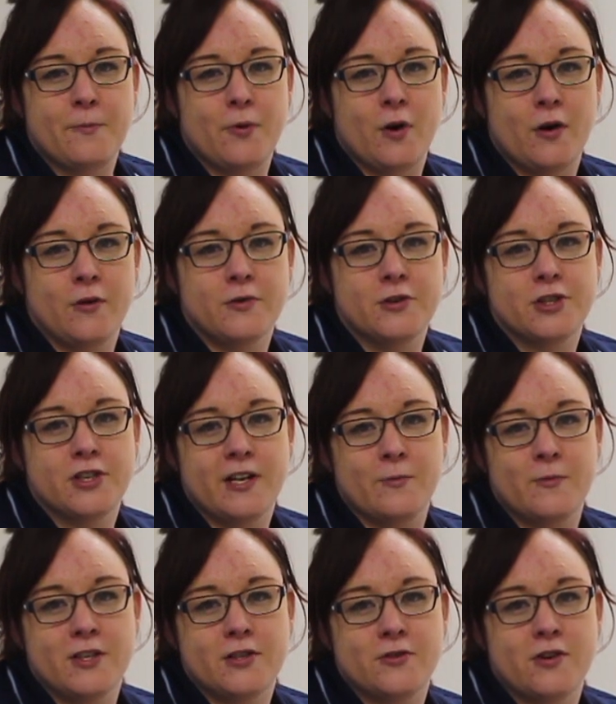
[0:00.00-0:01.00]
approach
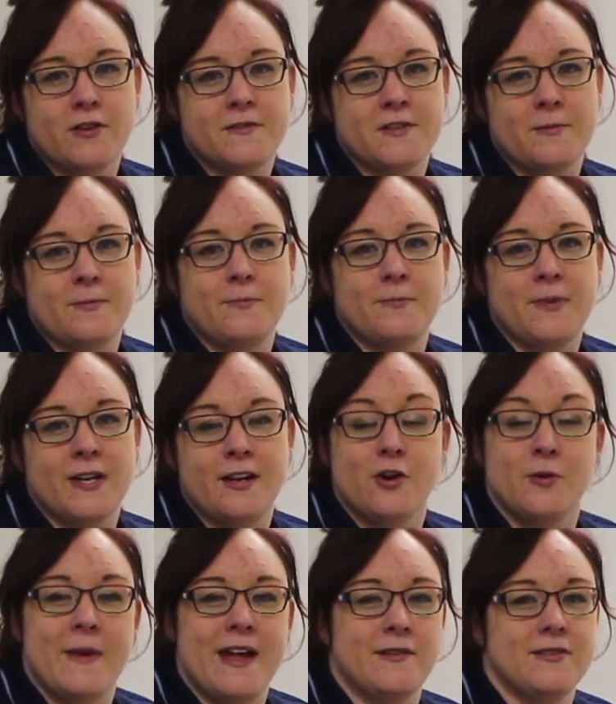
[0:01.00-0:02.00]
and we strive to
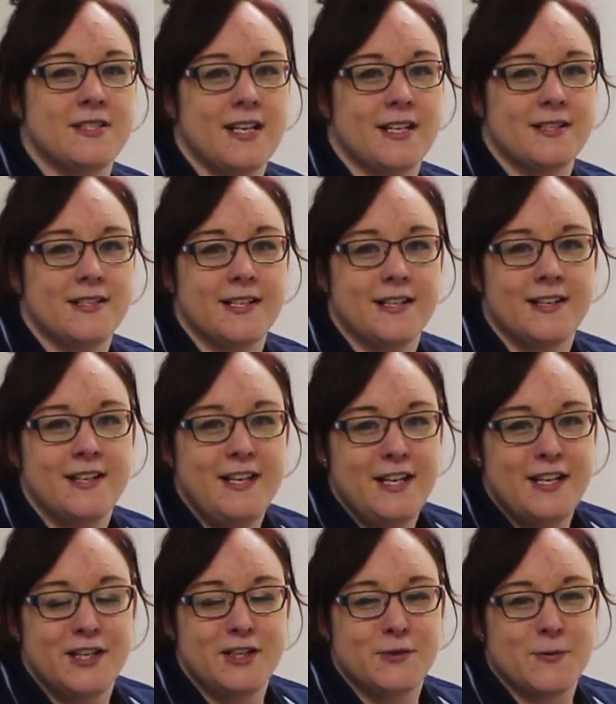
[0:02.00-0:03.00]
become outstanding
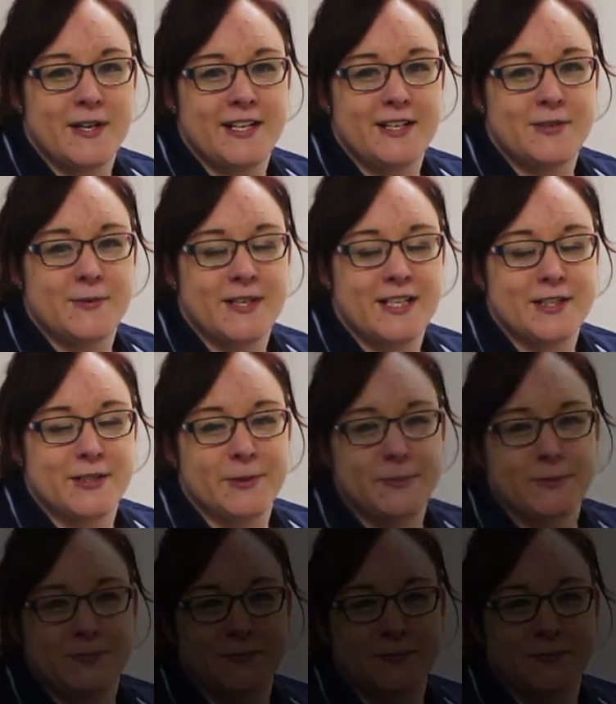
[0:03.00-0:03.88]
in 2022.